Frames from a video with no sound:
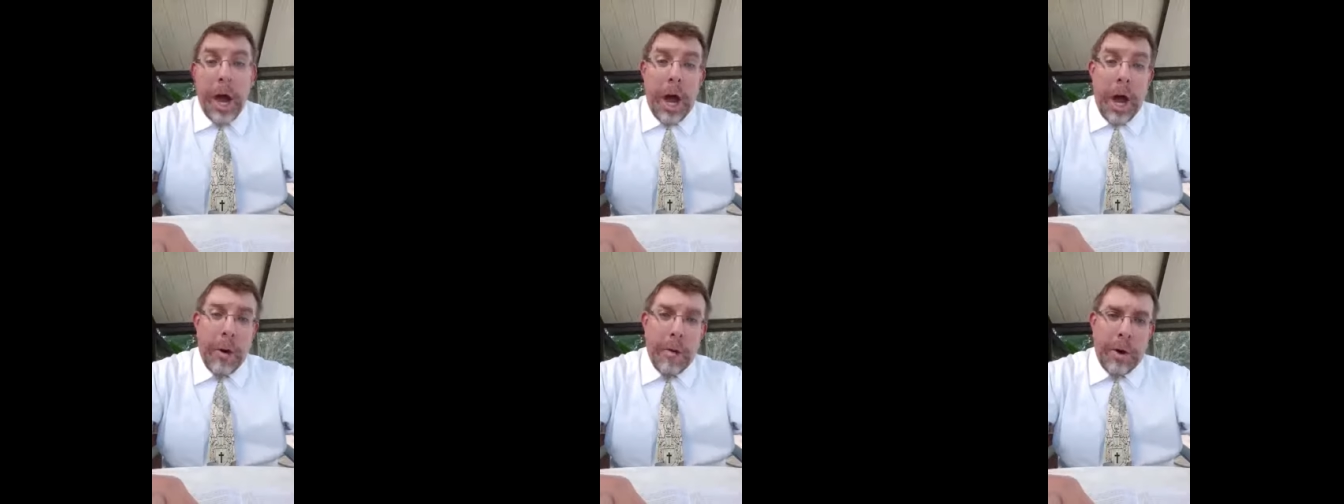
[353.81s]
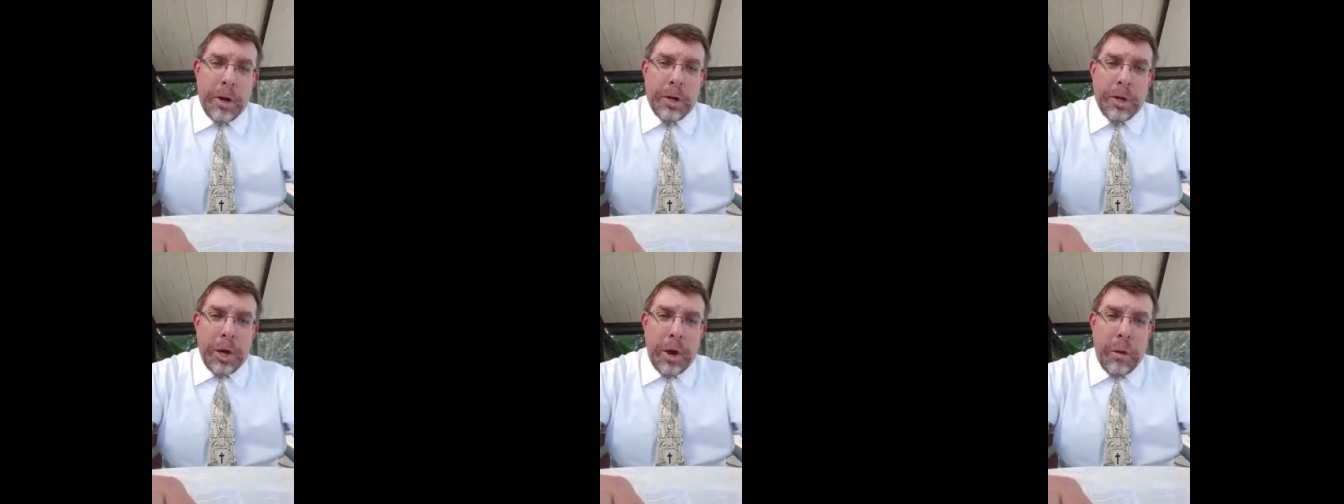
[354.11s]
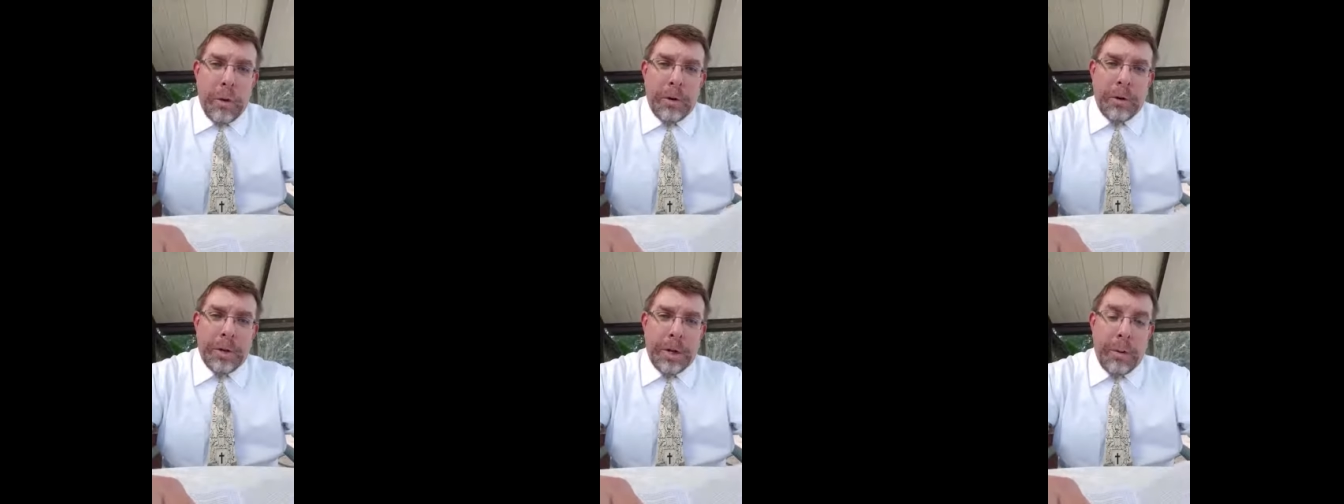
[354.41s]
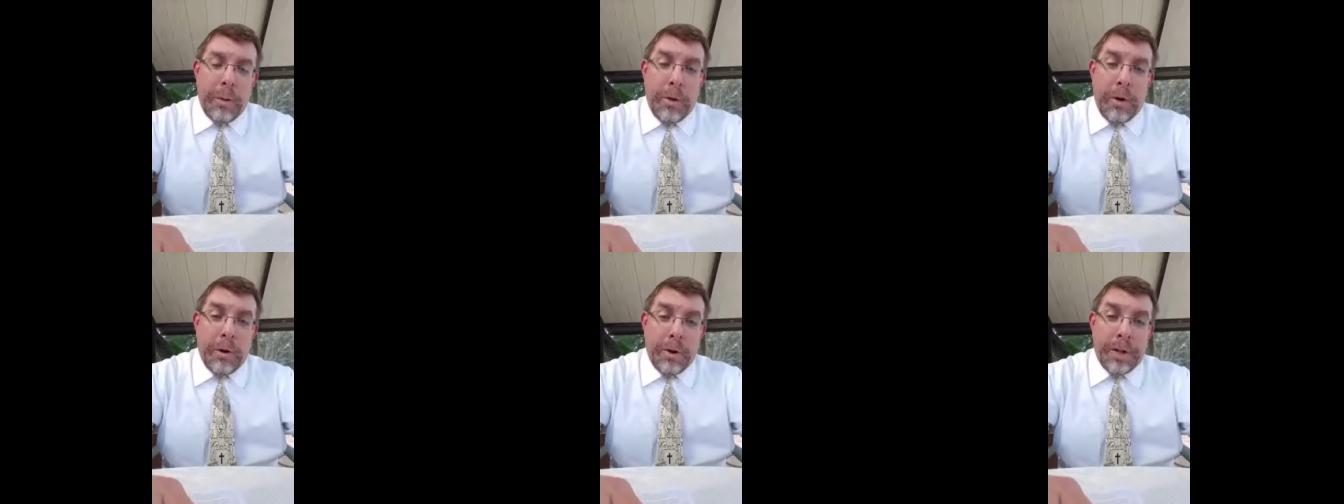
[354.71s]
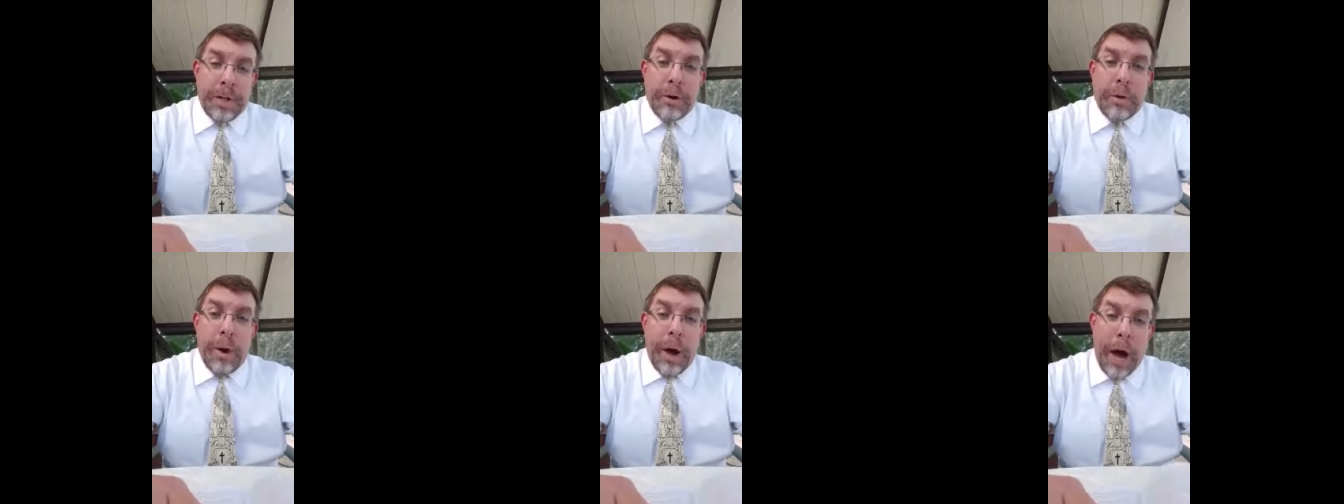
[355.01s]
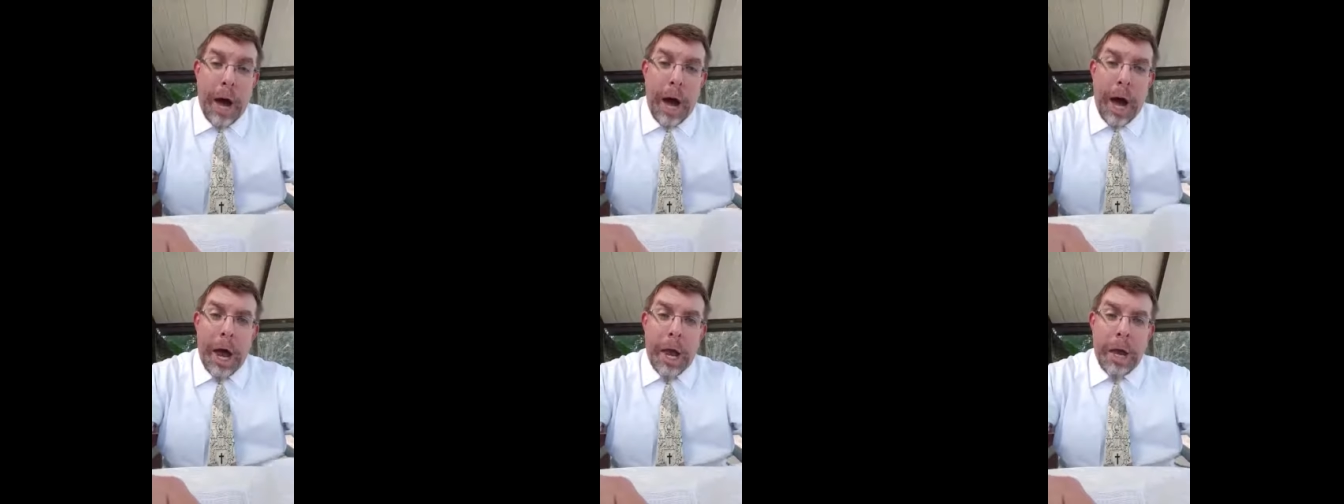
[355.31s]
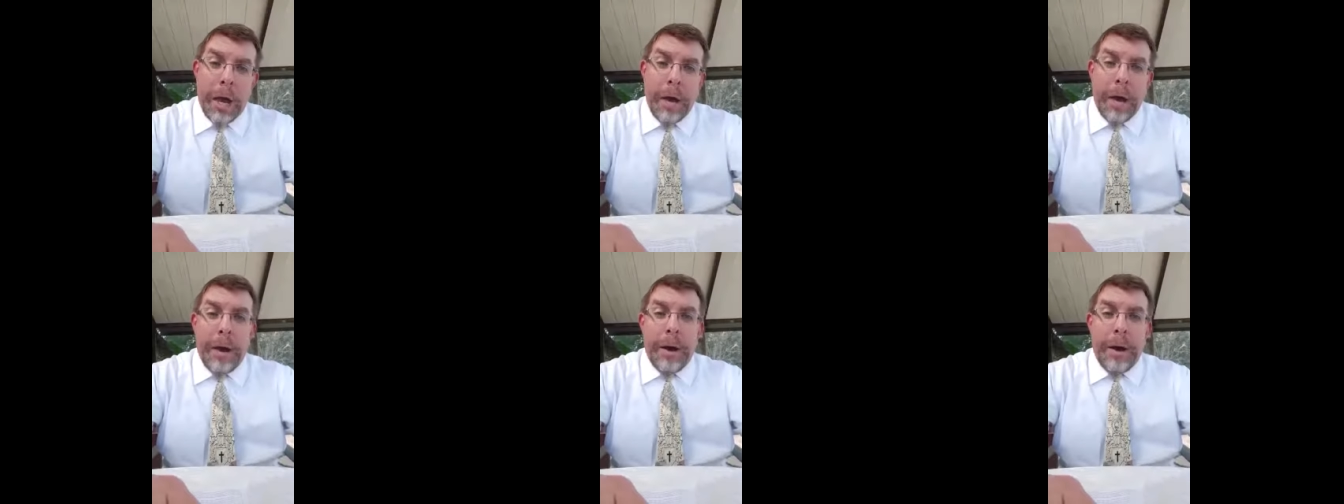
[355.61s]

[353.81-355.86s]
I wouldn't go somewhere it's too hot.